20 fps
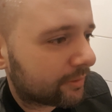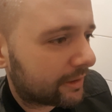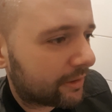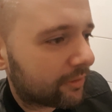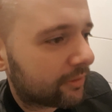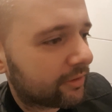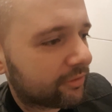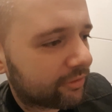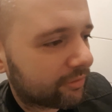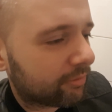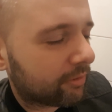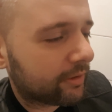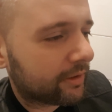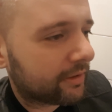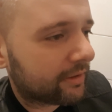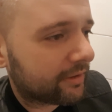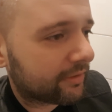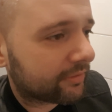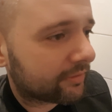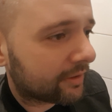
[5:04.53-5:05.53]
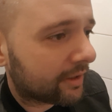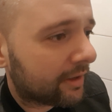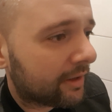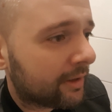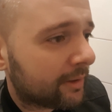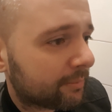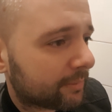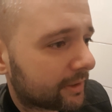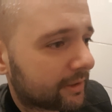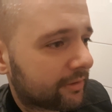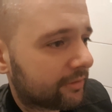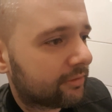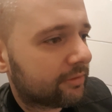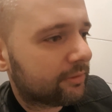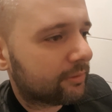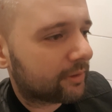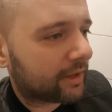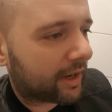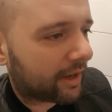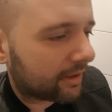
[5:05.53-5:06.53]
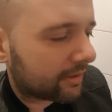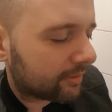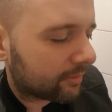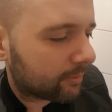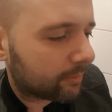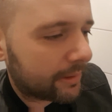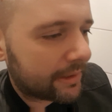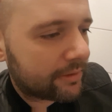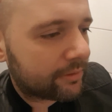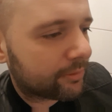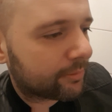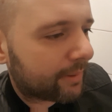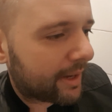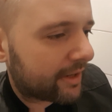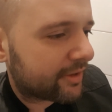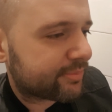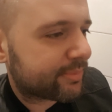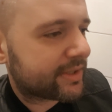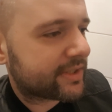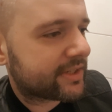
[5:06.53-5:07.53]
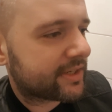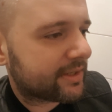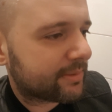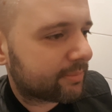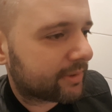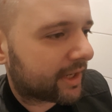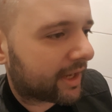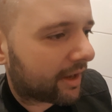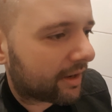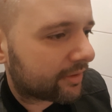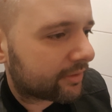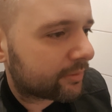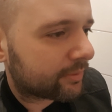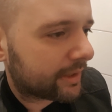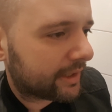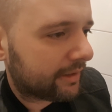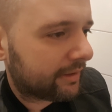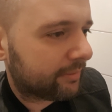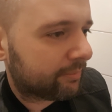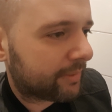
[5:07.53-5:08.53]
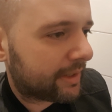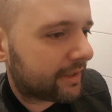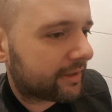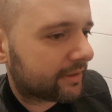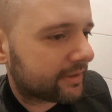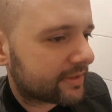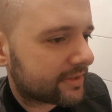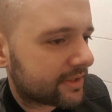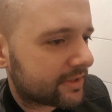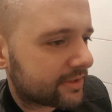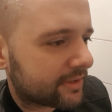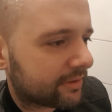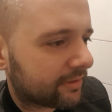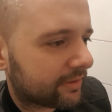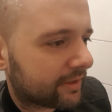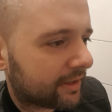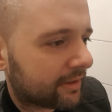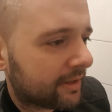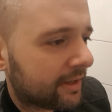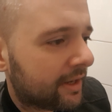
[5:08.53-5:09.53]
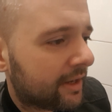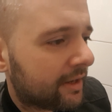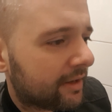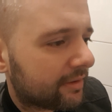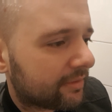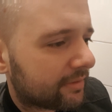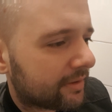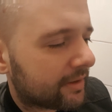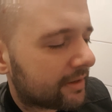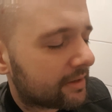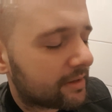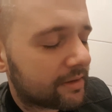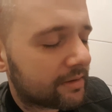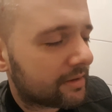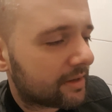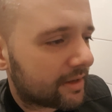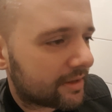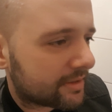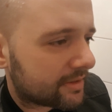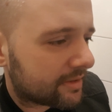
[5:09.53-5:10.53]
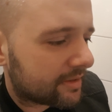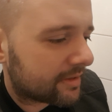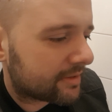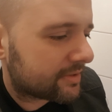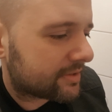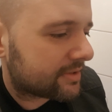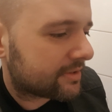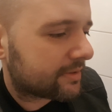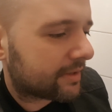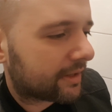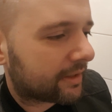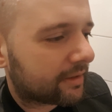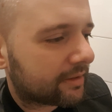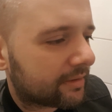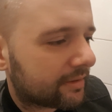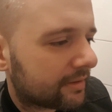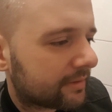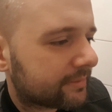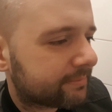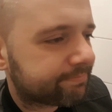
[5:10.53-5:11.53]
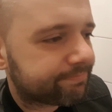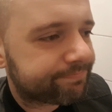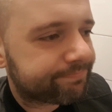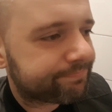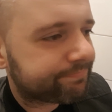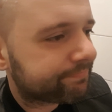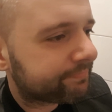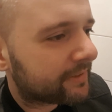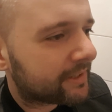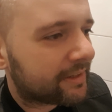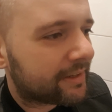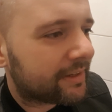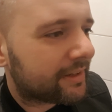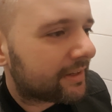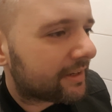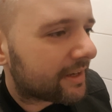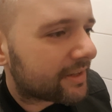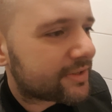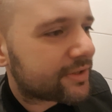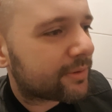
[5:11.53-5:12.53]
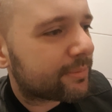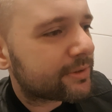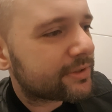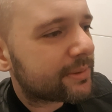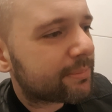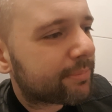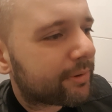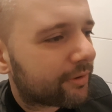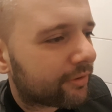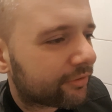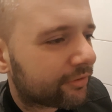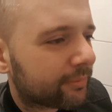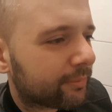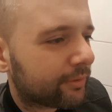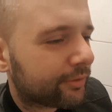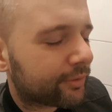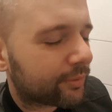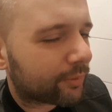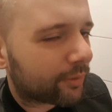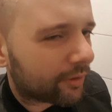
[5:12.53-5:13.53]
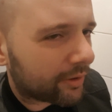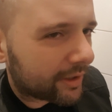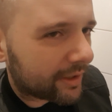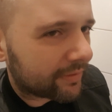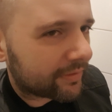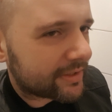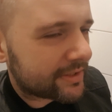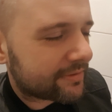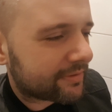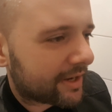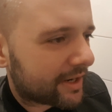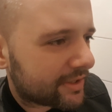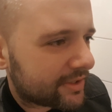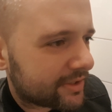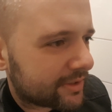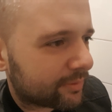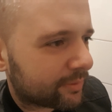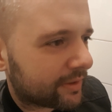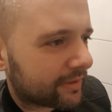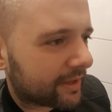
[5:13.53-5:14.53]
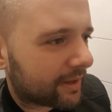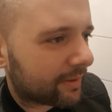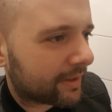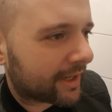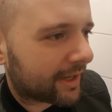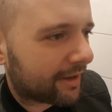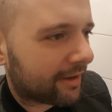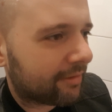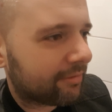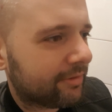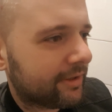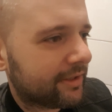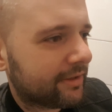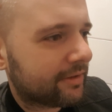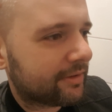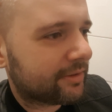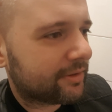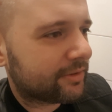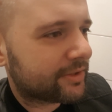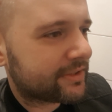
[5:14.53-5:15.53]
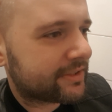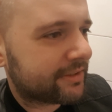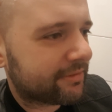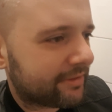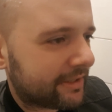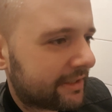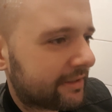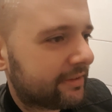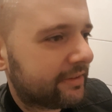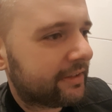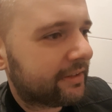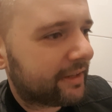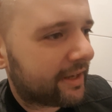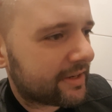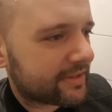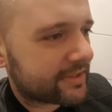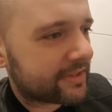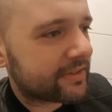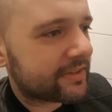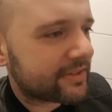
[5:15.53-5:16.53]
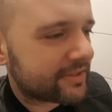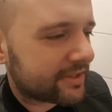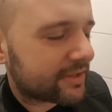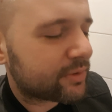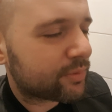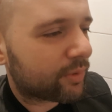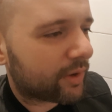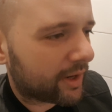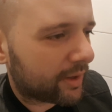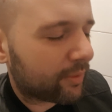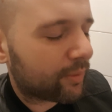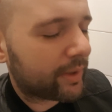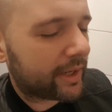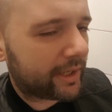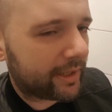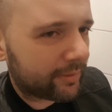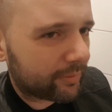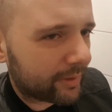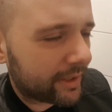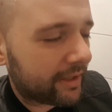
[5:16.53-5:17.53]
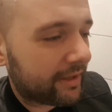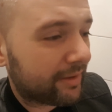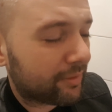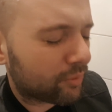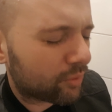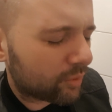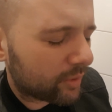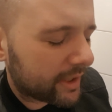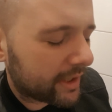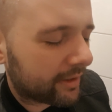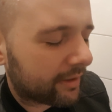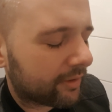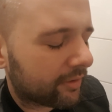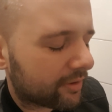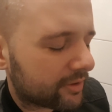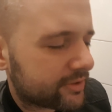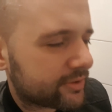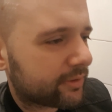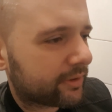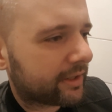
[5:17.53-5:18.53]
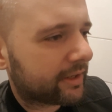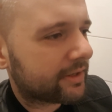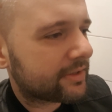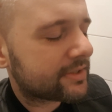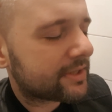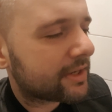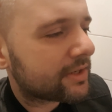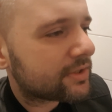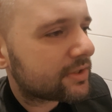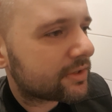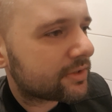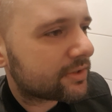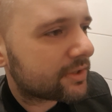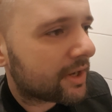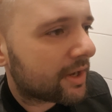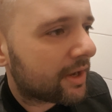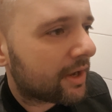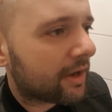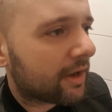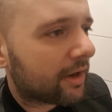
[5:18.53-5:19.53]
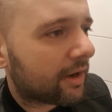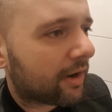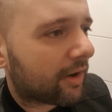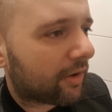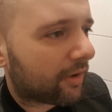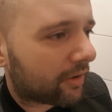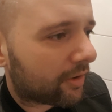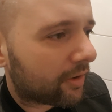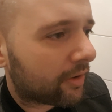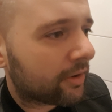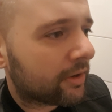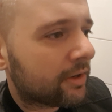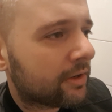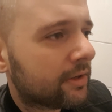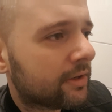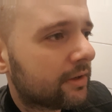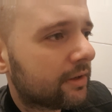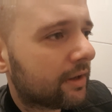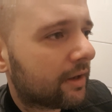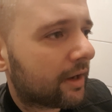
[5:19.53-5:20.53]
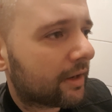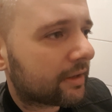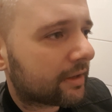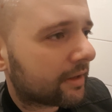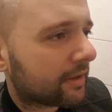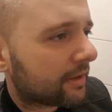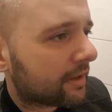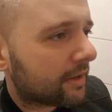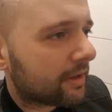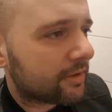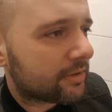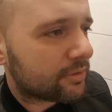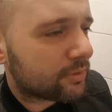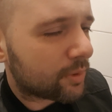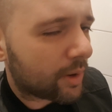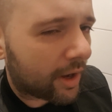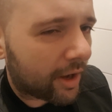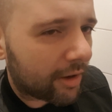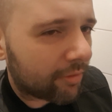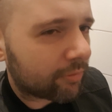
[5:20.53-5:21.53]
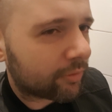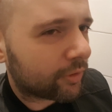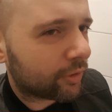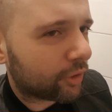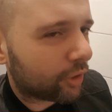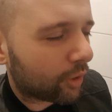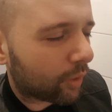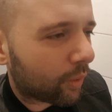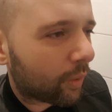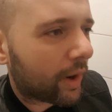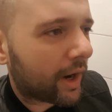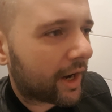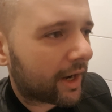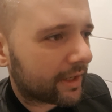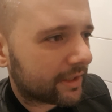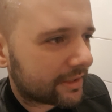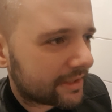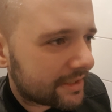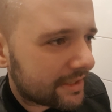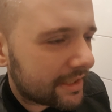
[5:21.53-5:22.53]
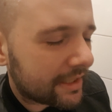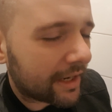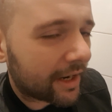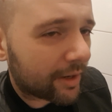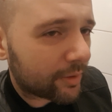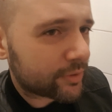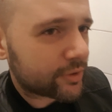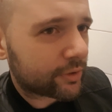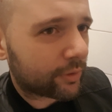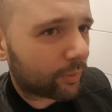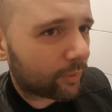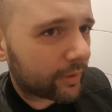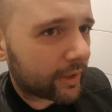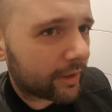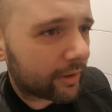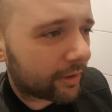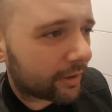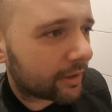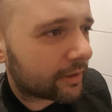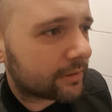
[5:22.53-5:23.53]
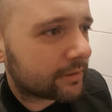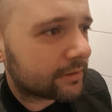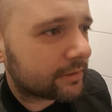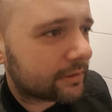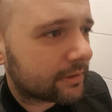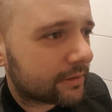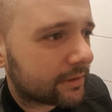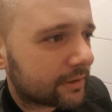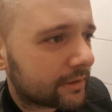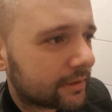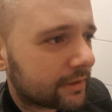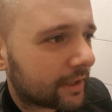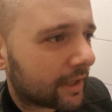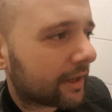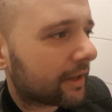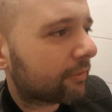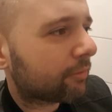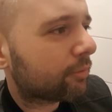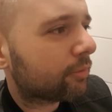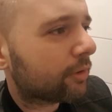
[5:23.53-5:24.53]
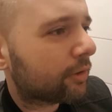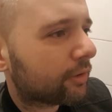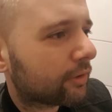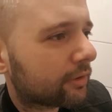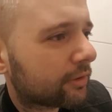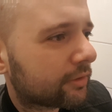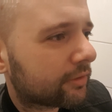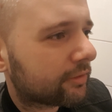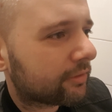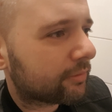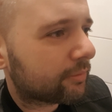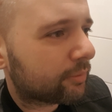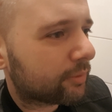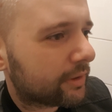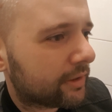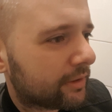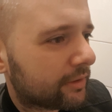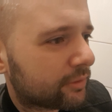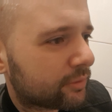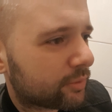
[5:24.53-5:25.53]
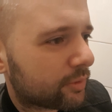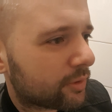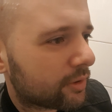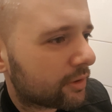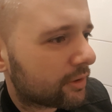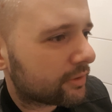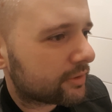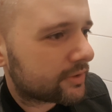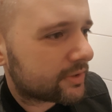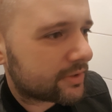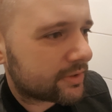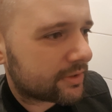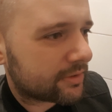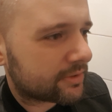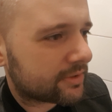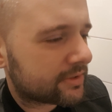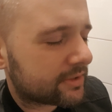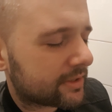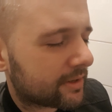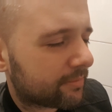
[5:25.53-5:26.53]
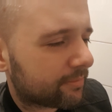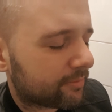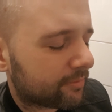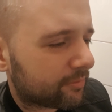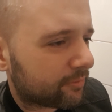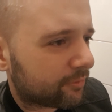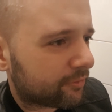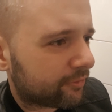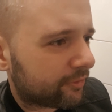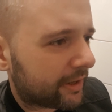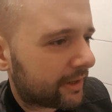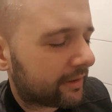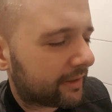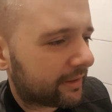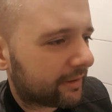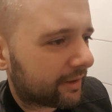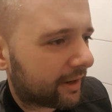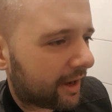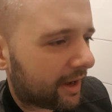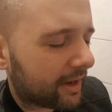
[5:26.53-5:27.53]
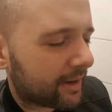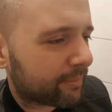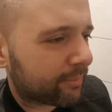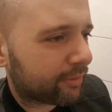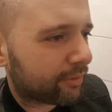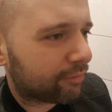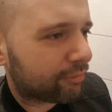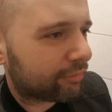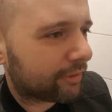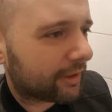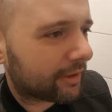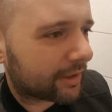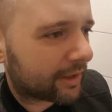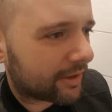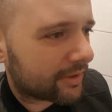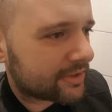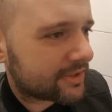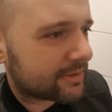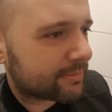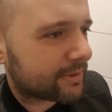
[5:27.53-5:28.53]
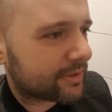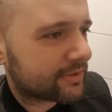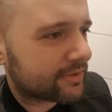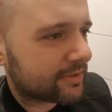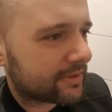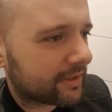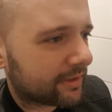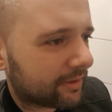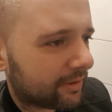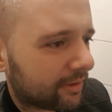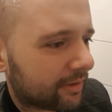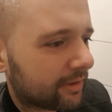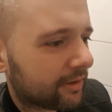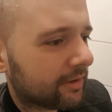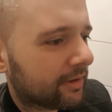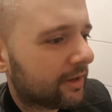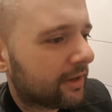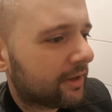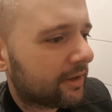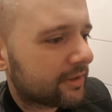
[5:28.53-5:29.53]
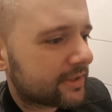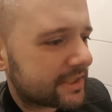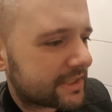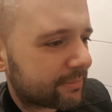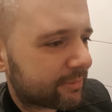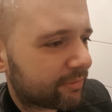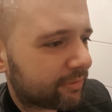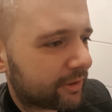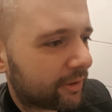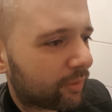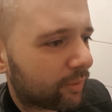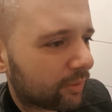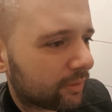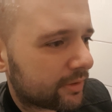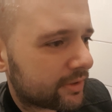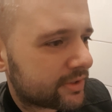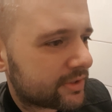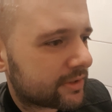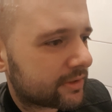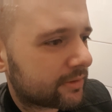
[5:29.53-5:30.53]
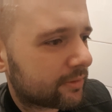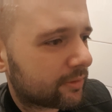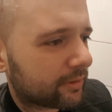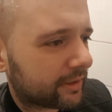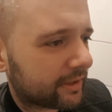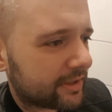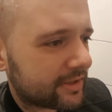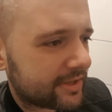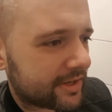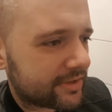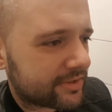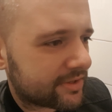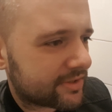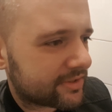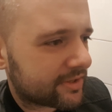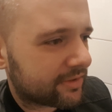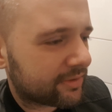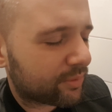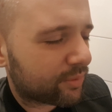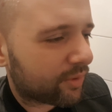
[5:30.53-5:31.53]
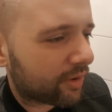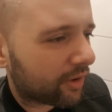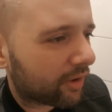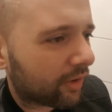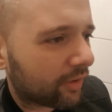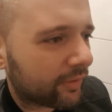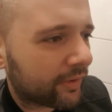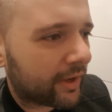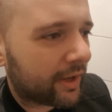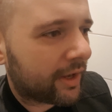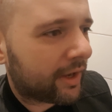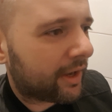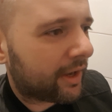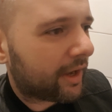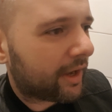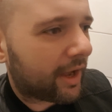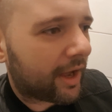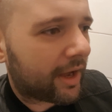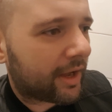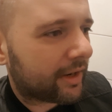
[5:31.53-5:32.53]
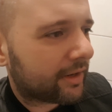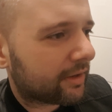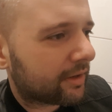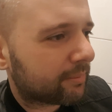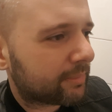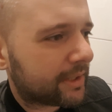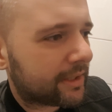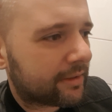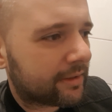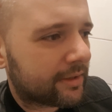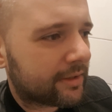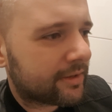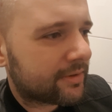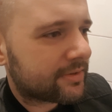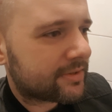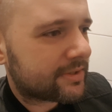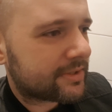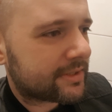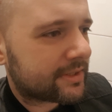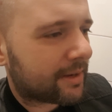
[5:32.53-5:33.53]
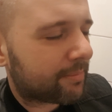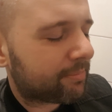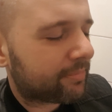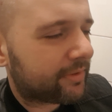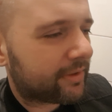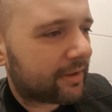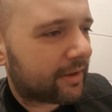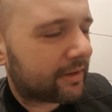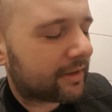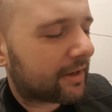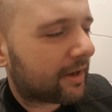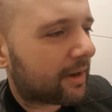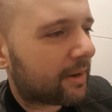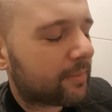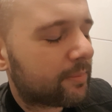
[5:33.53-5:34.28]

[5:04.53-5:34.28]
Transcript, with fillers: regardless of what it is, because you even when your management team can't really make a decision on that. It, it, there's like it's almost impossible to work in this fashion without having severe delays, and this is why really, really, really large organizations are like you have no idea how slow they are. I worked with, towards some fairly high-profile customers that are some of the oldest organizations in the world, and I mean something. Like,